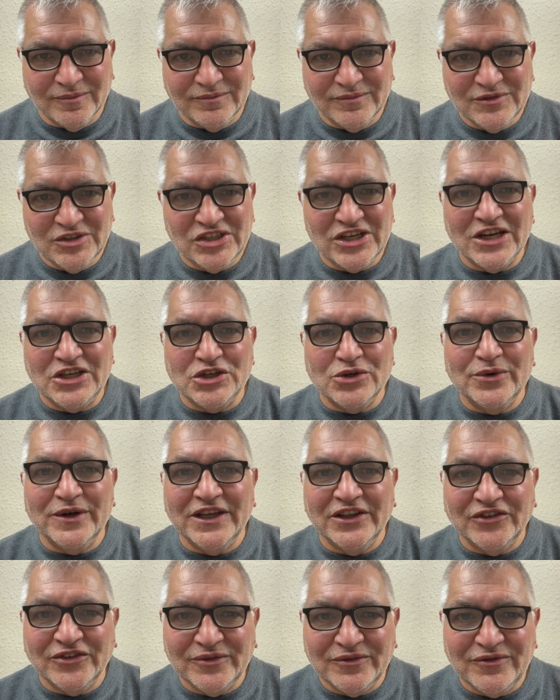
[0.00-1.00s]
schedule
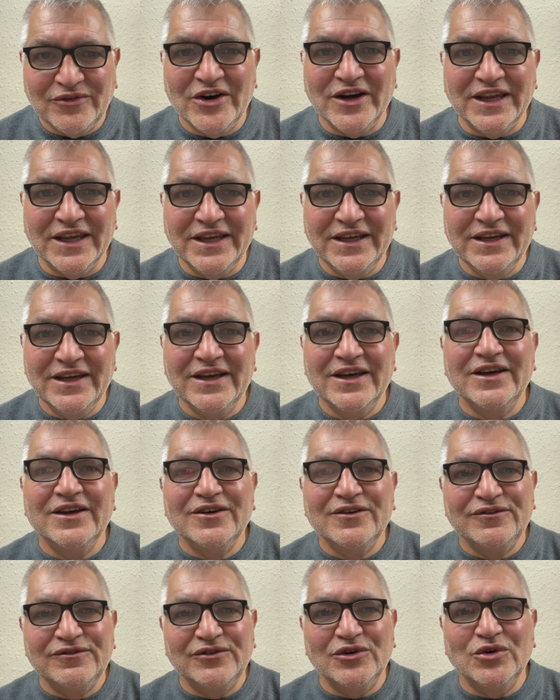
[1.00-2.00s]
is free
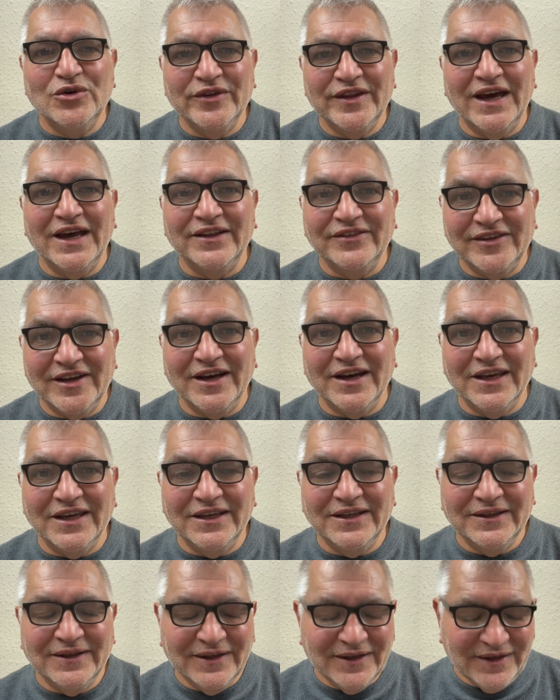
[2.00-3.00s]
for that day.